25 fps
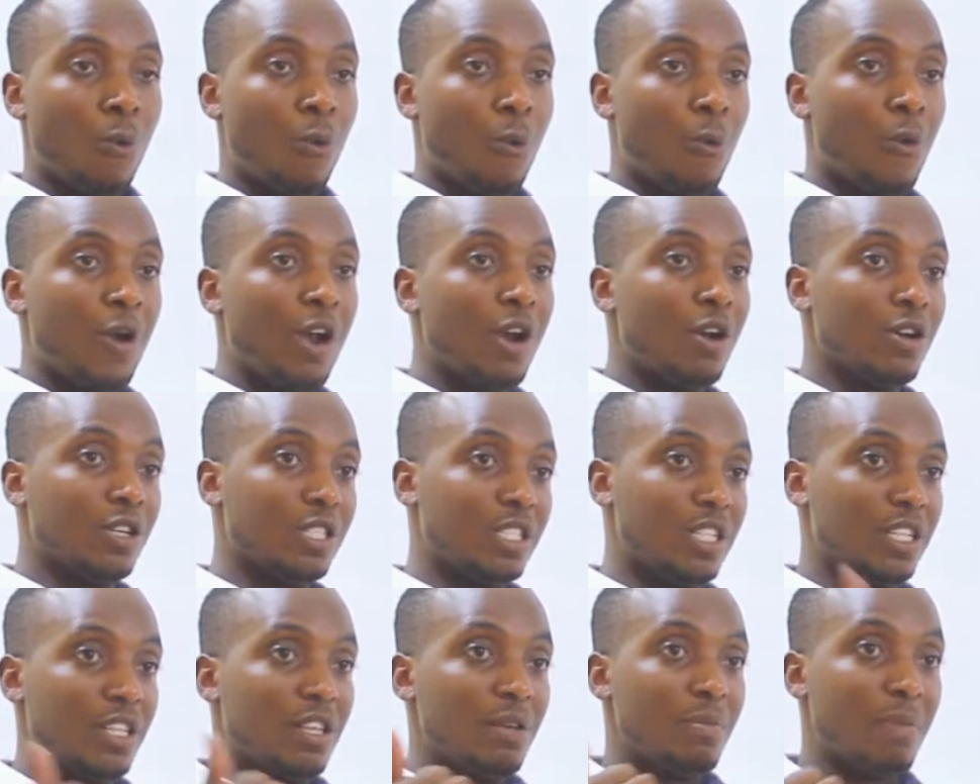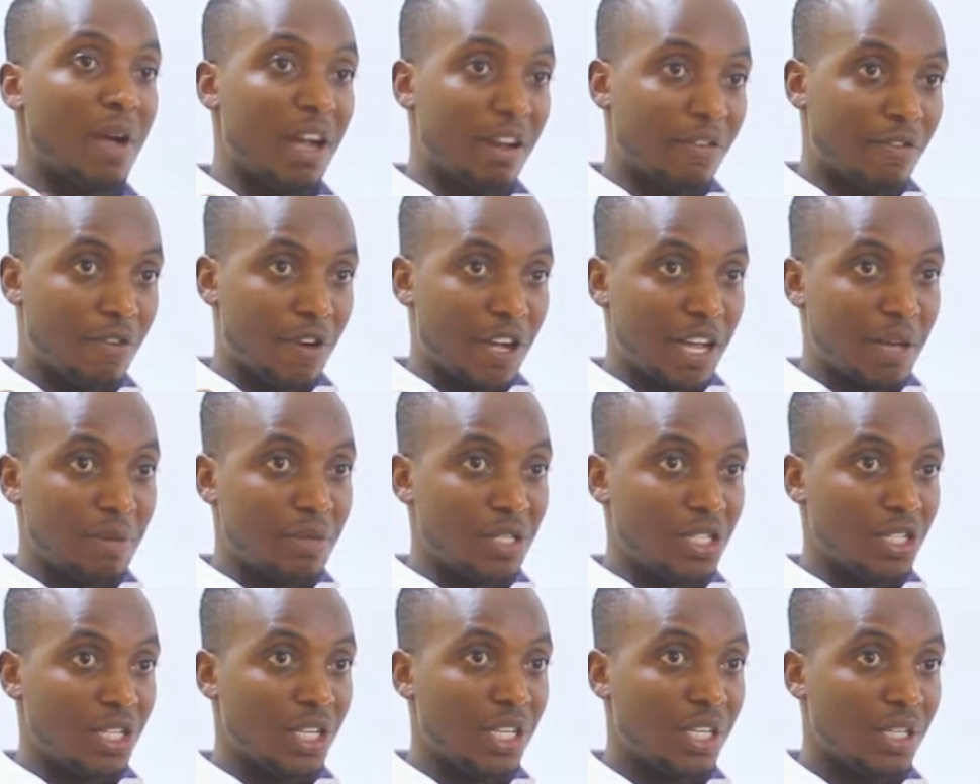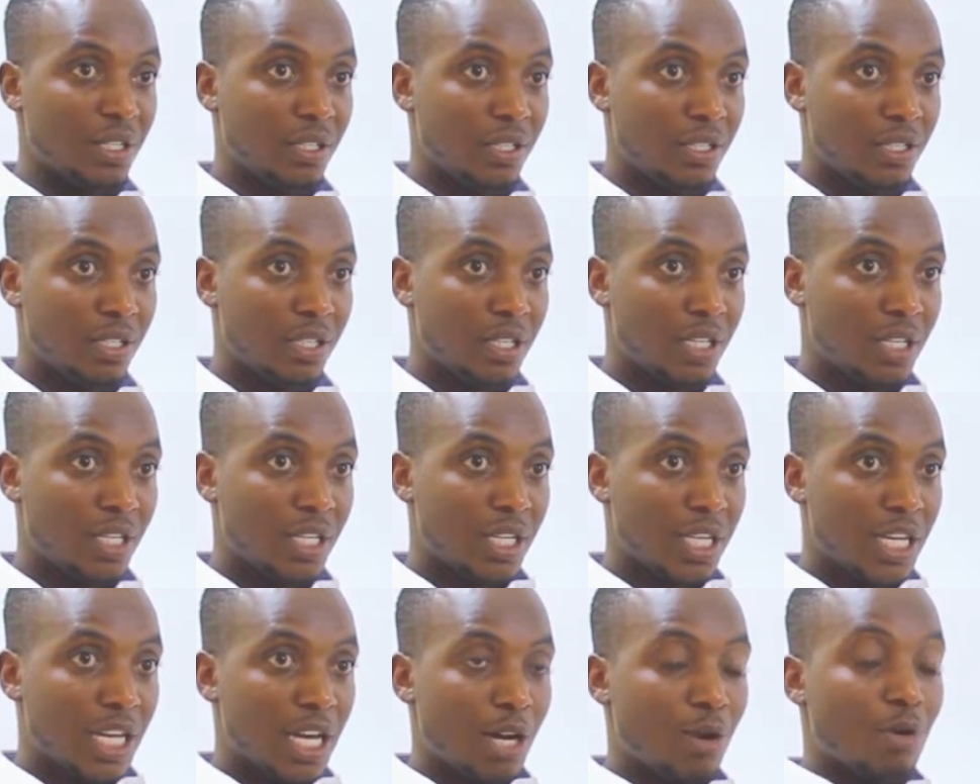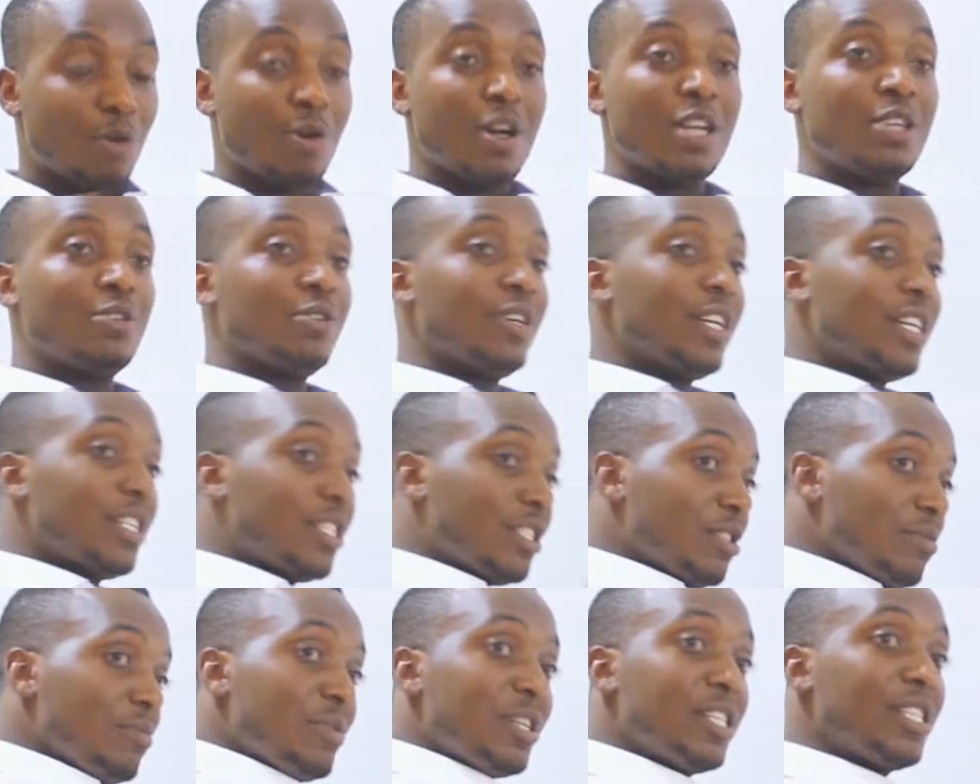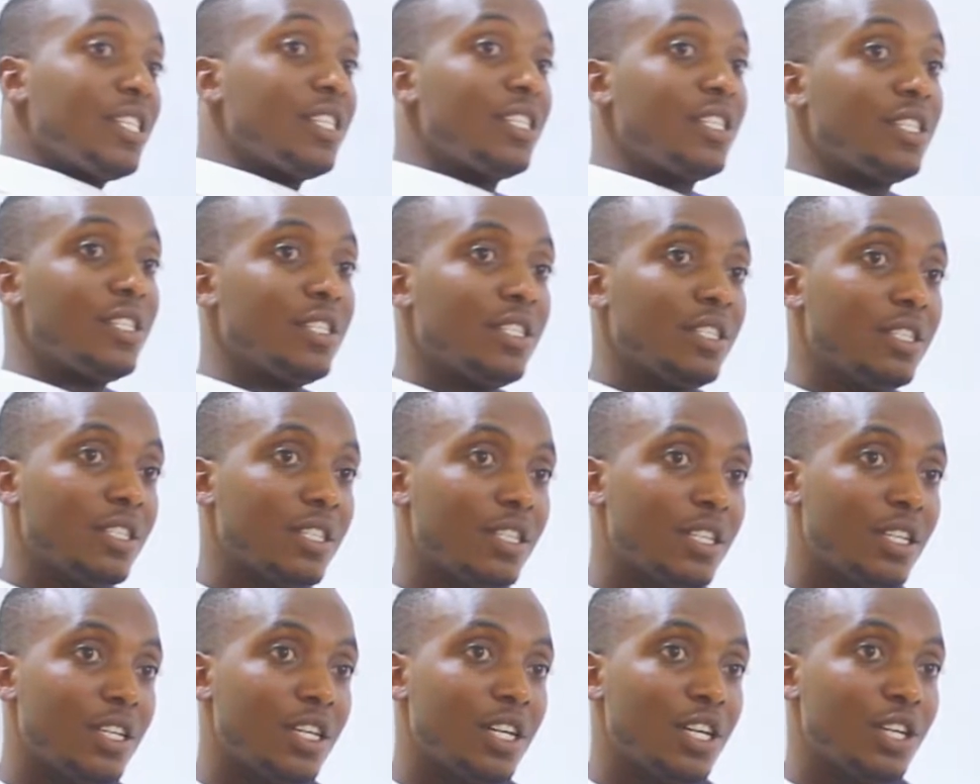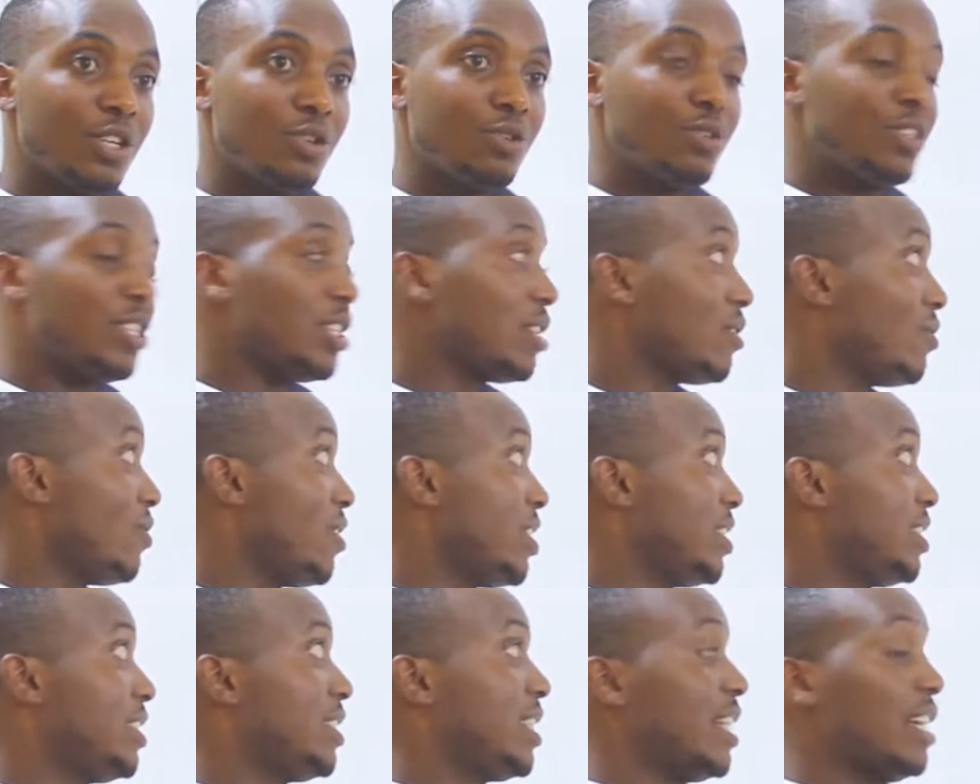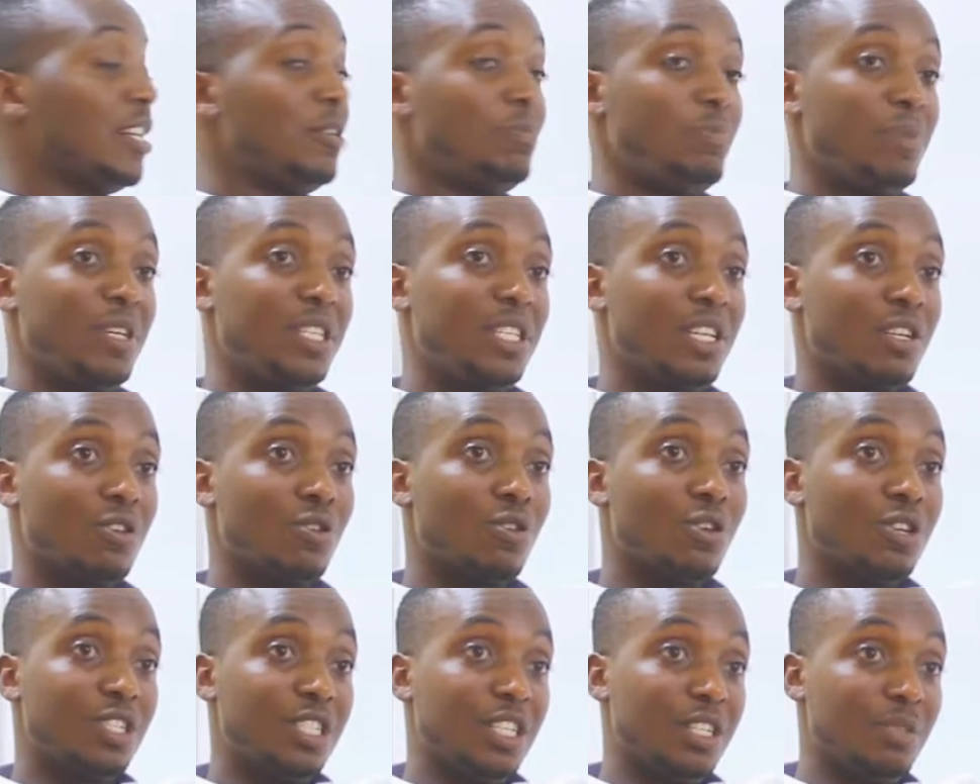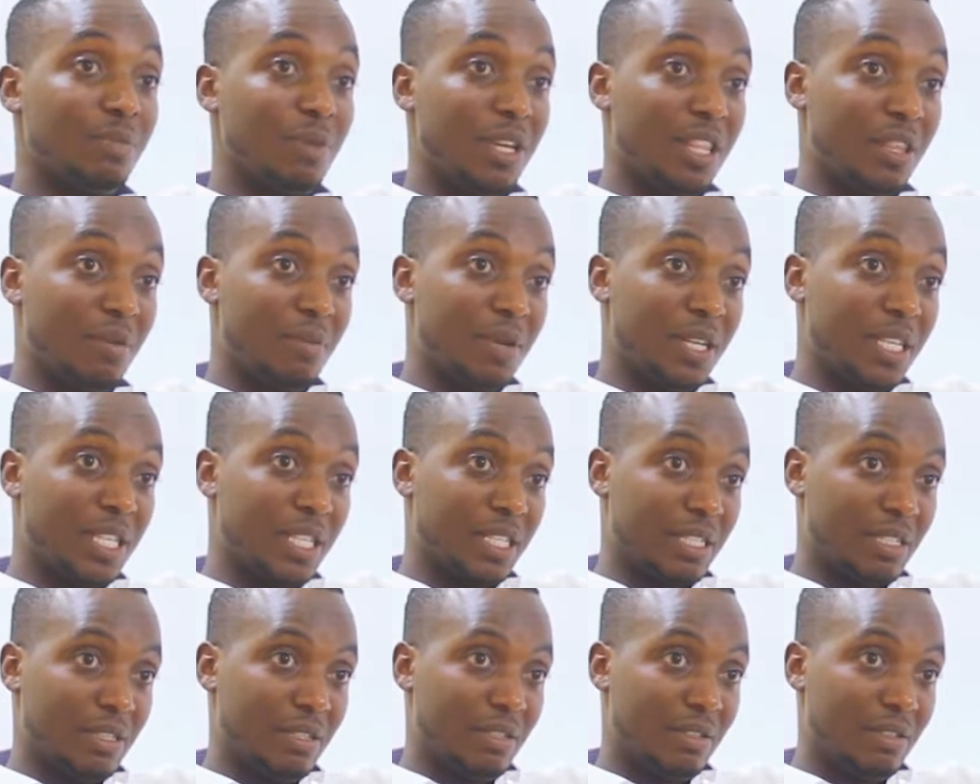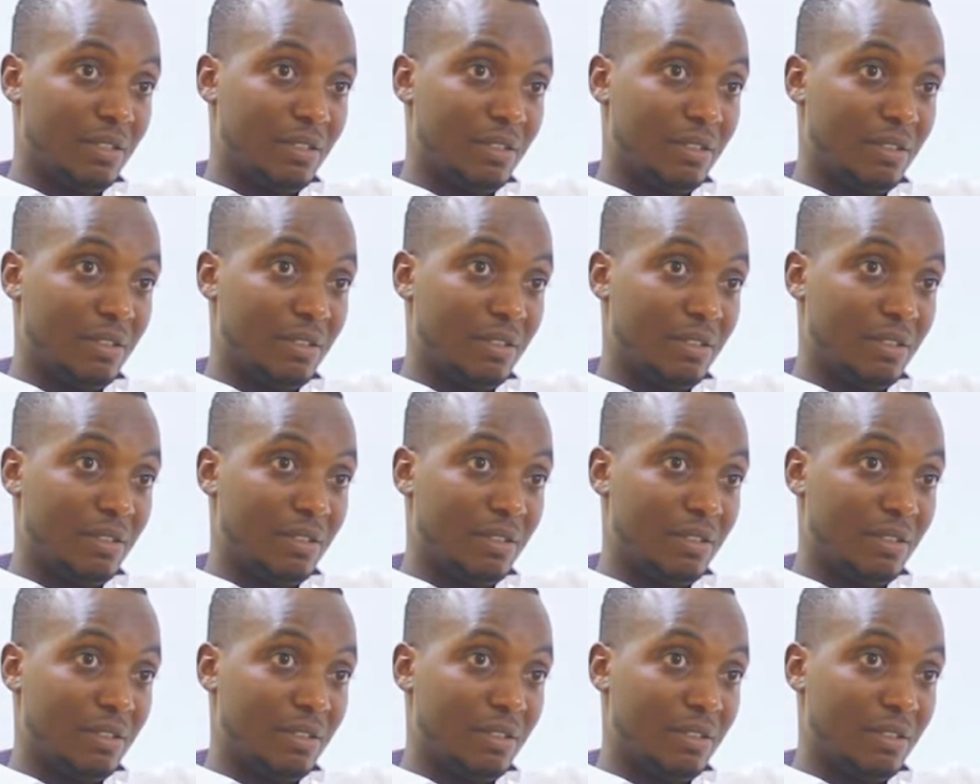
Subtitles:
we lost the mark for chemistry, we want to estimate it using what that person got in mathematics.